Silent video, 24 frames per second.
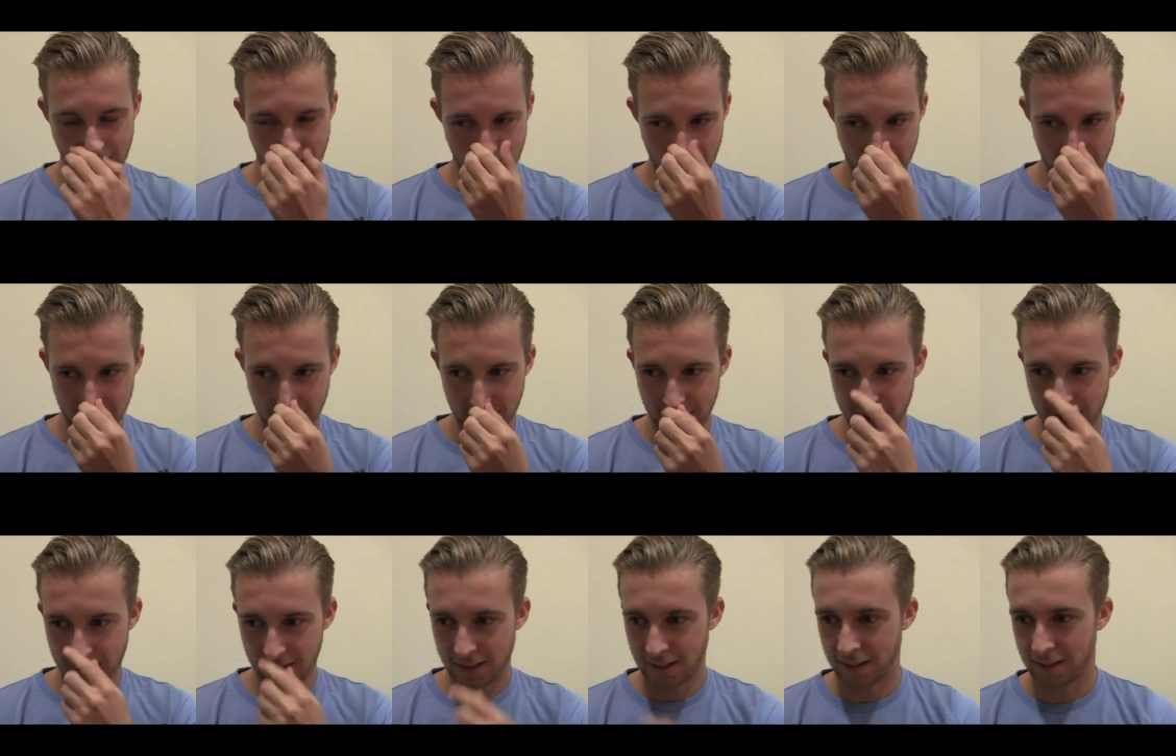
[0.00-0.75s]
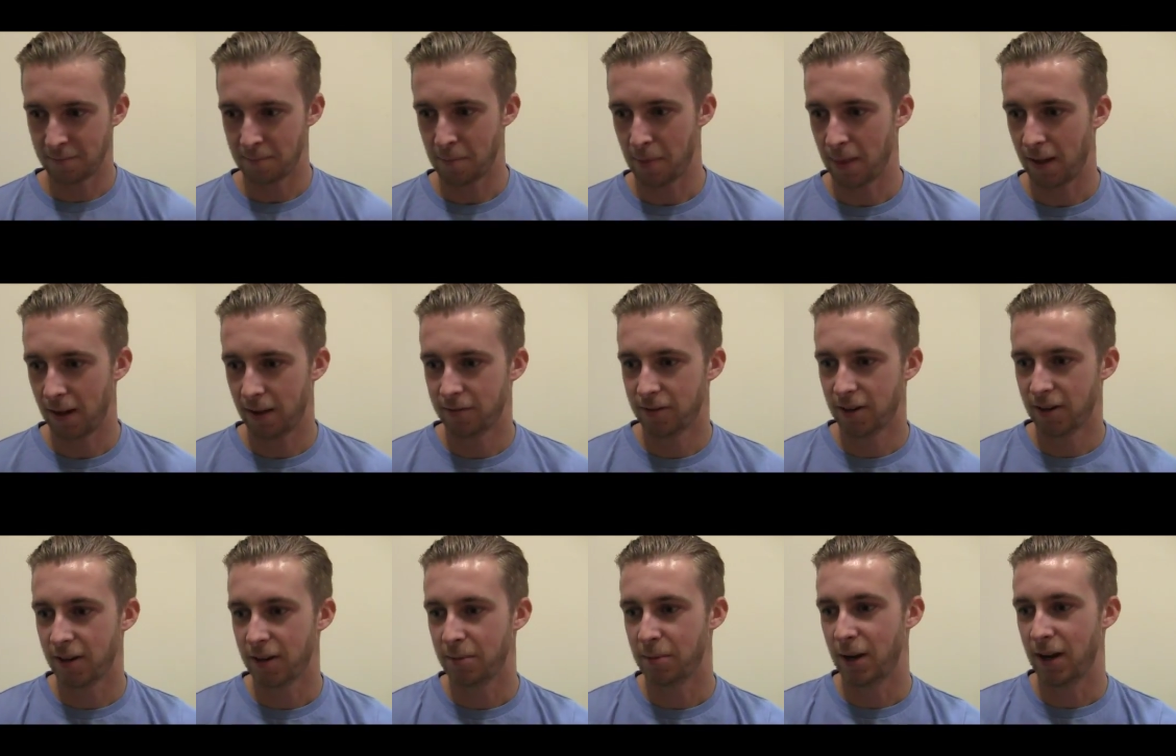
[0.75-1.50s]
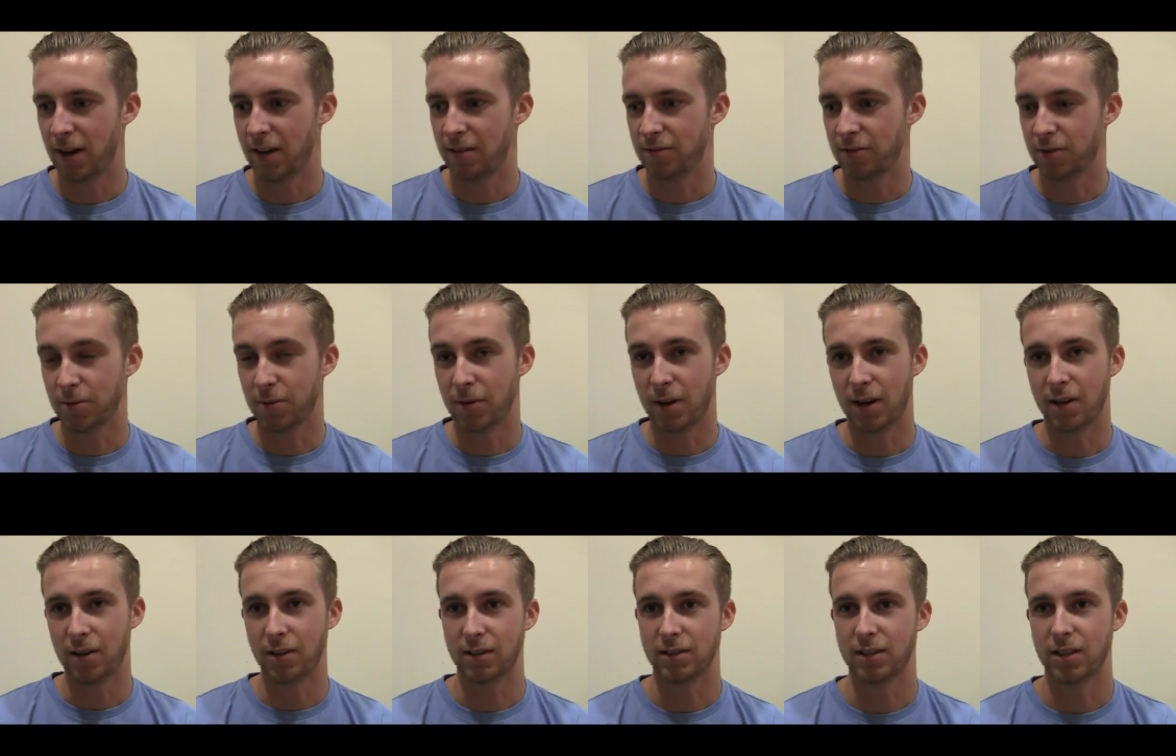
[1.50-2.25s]
Uh, I've heard about it for a
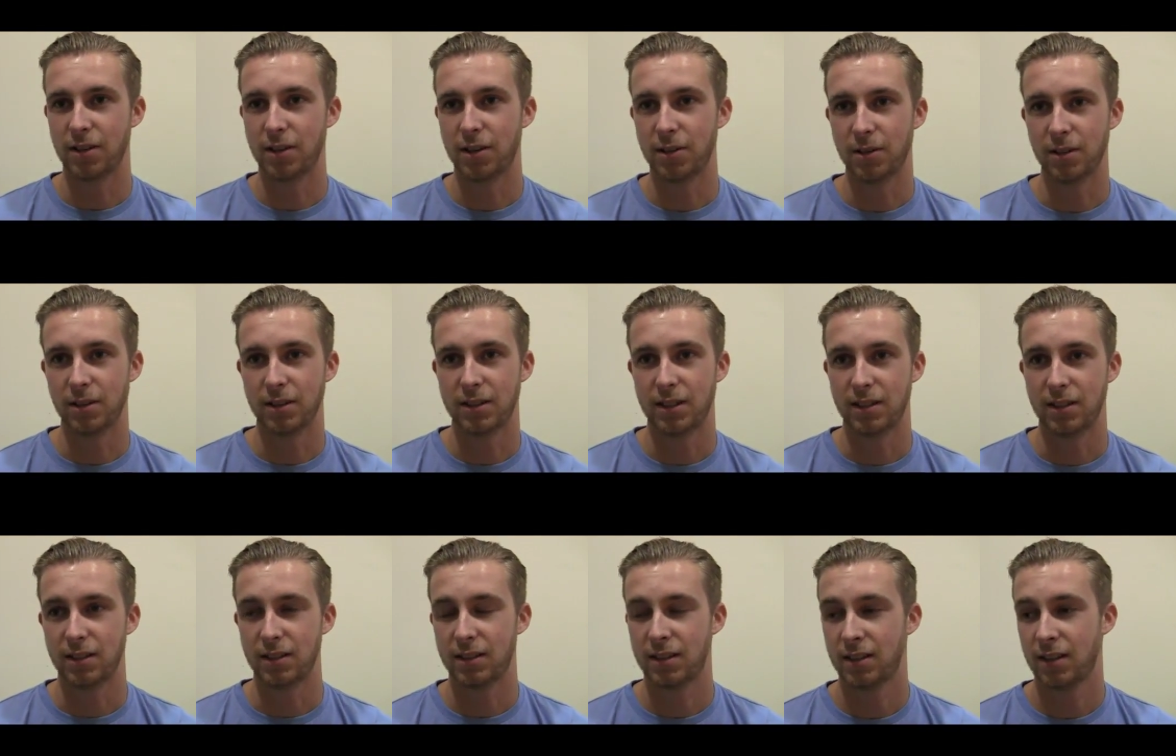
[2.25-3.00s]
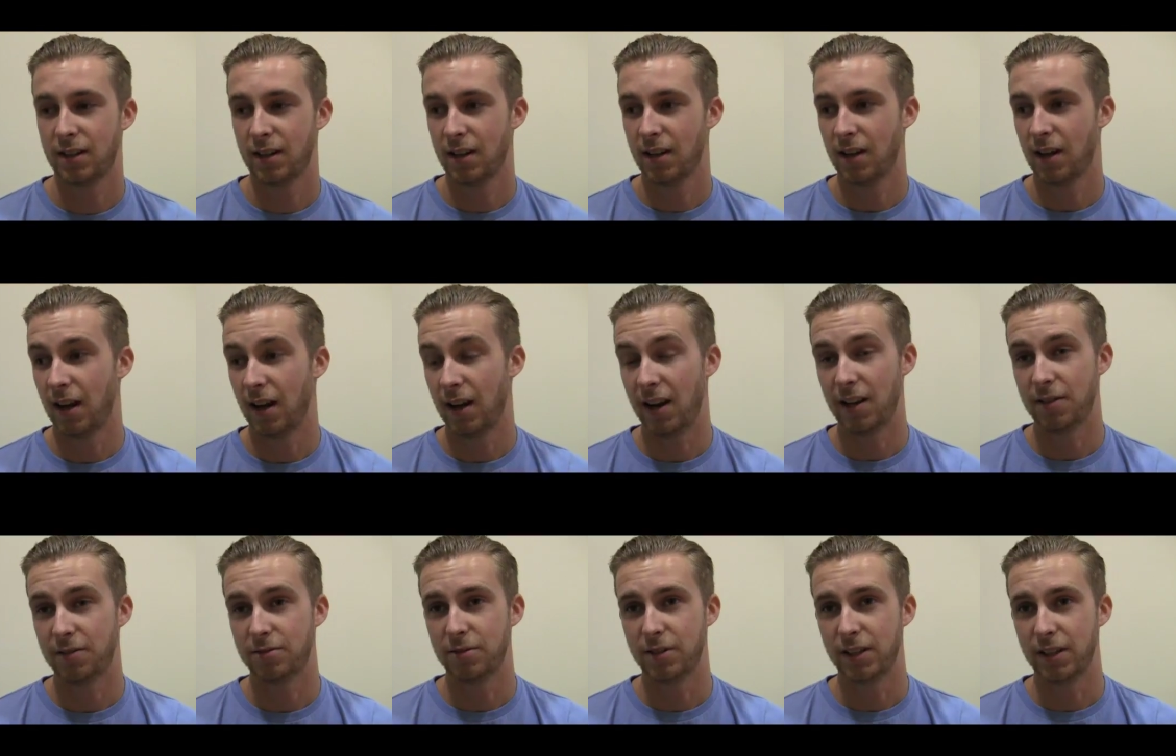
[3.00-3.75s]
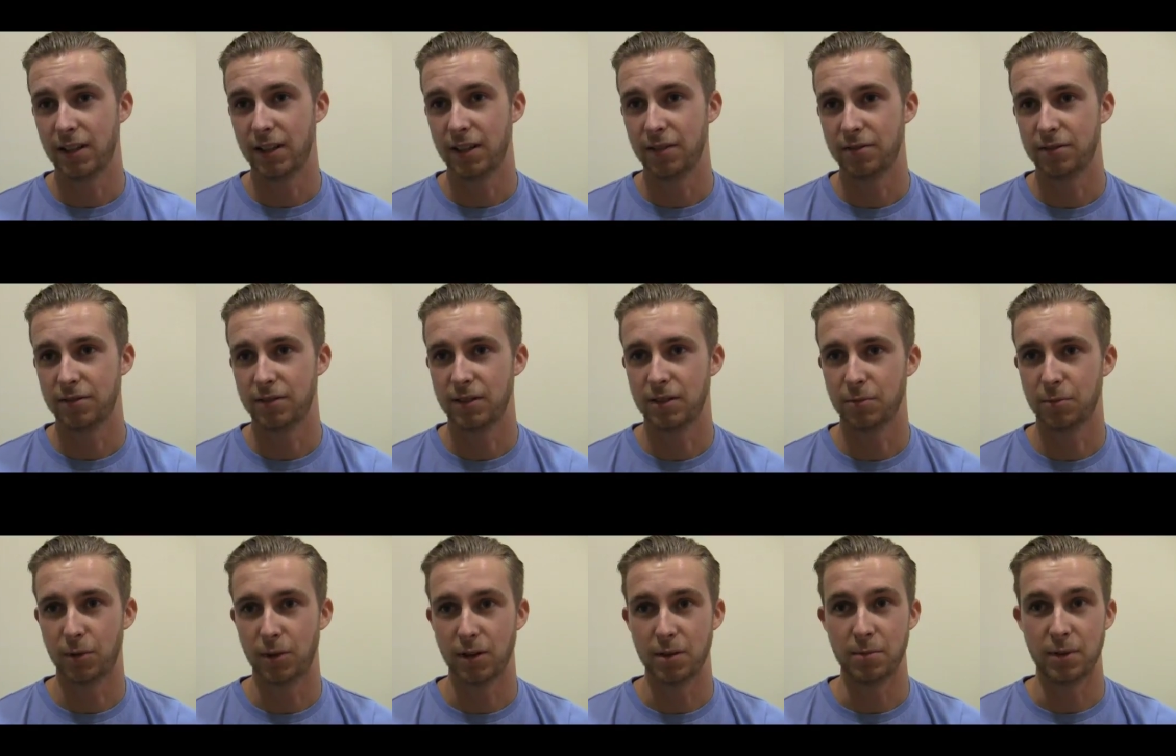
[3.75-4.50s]
while because I know since I left, really,
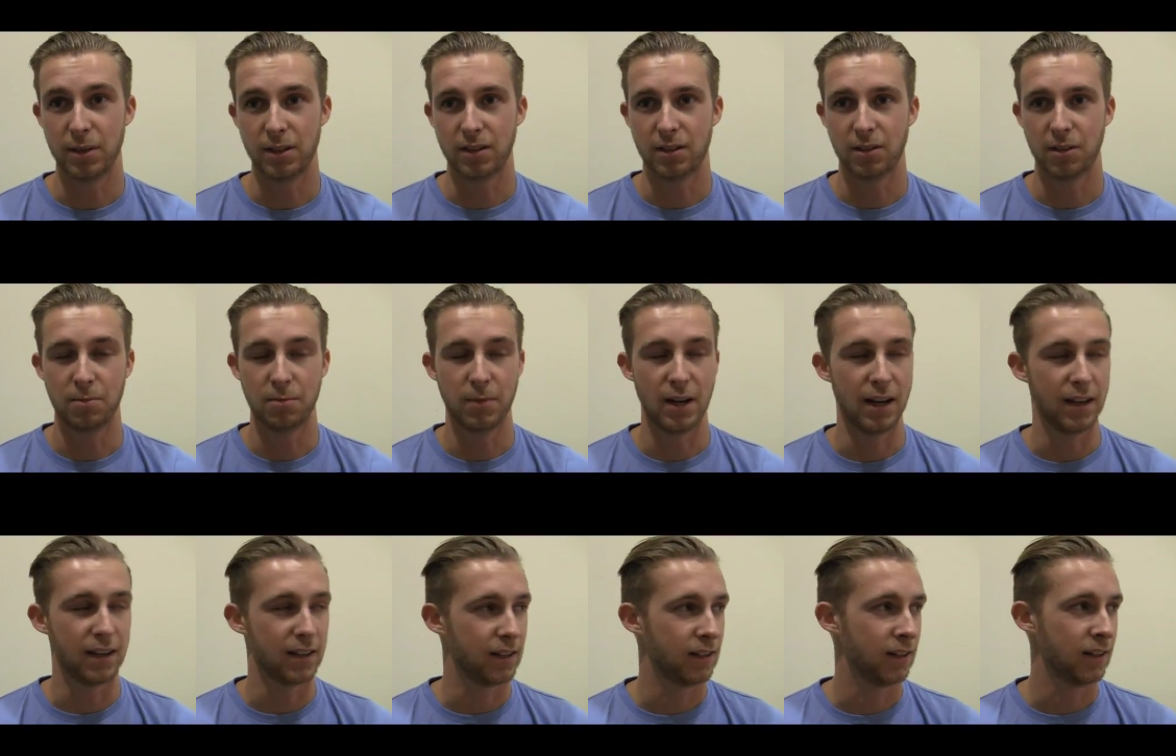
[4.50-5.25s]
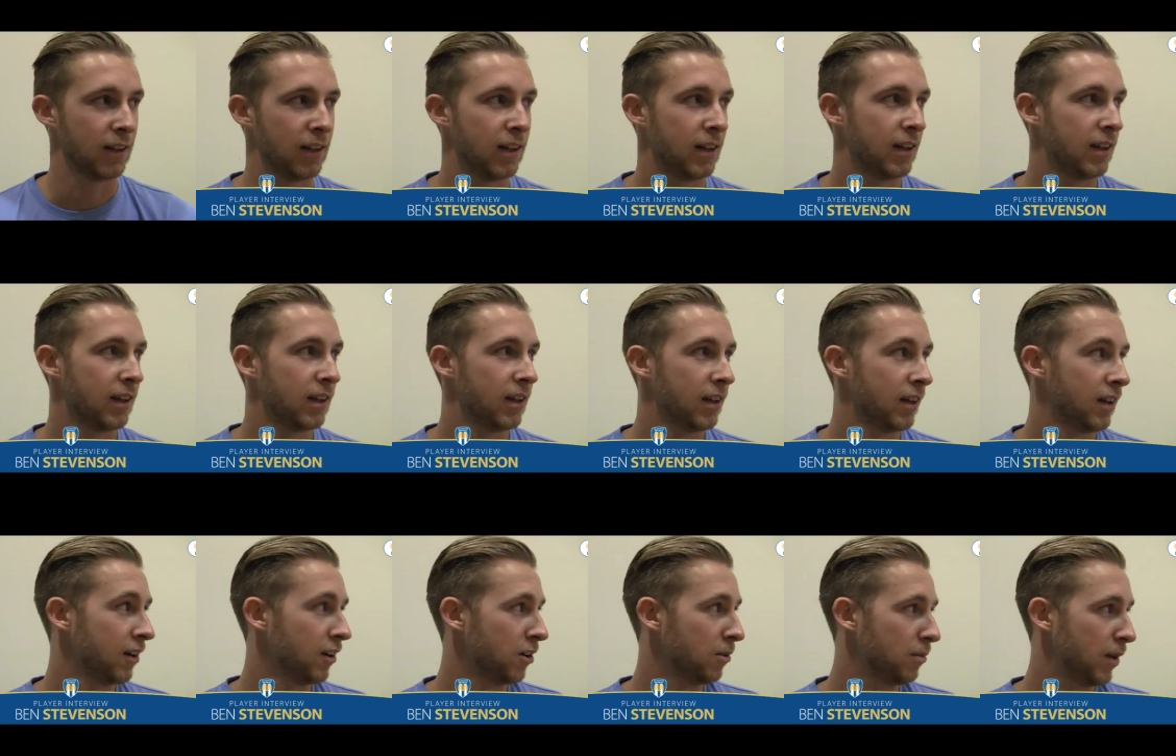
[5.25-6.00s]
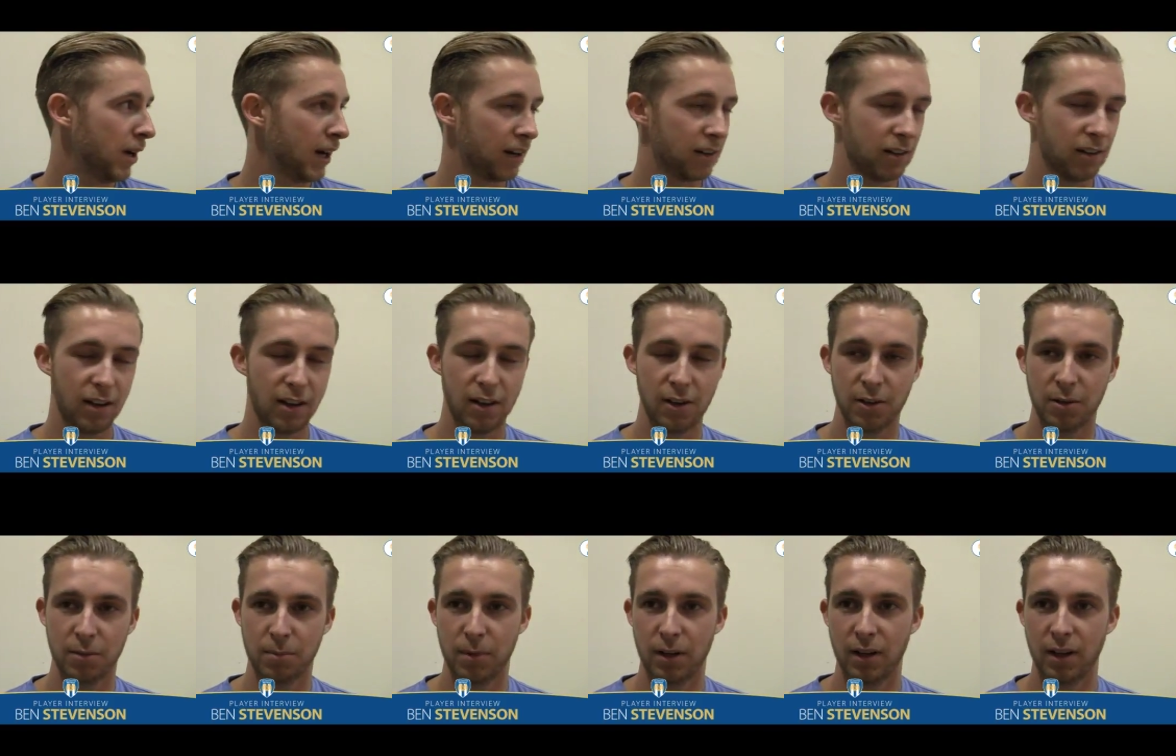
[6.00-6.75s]
they've wanted me to come back and come back on
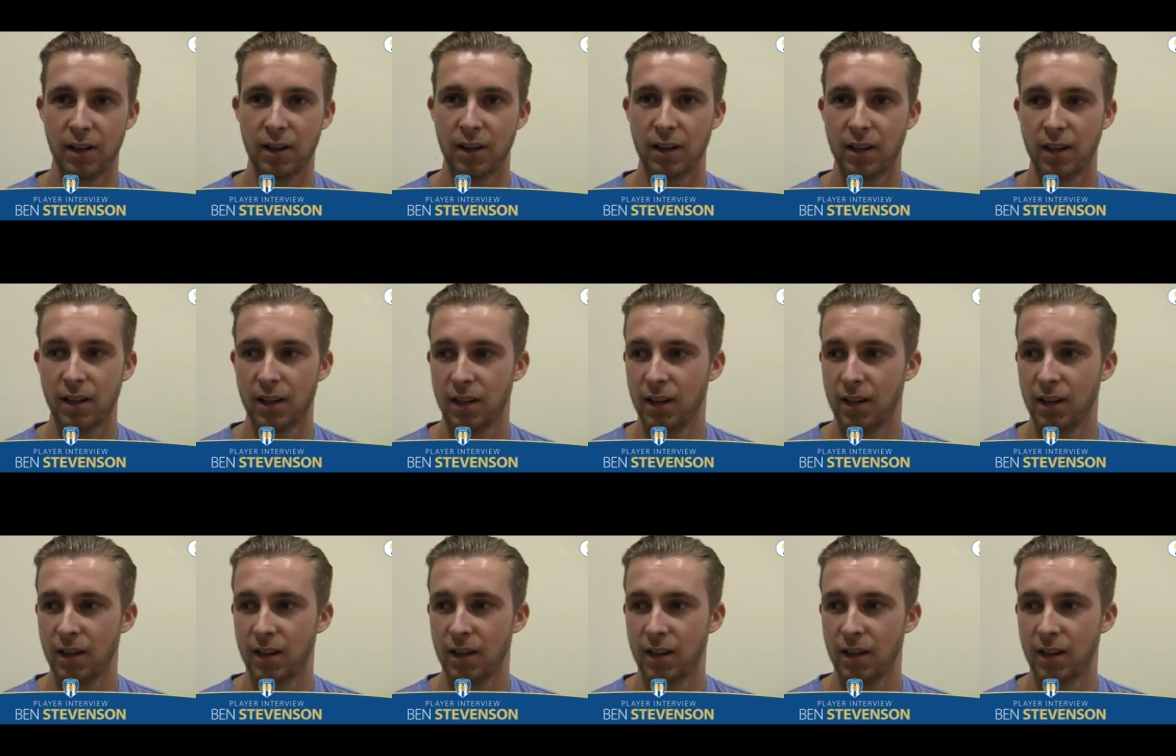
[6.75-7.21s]
loan. But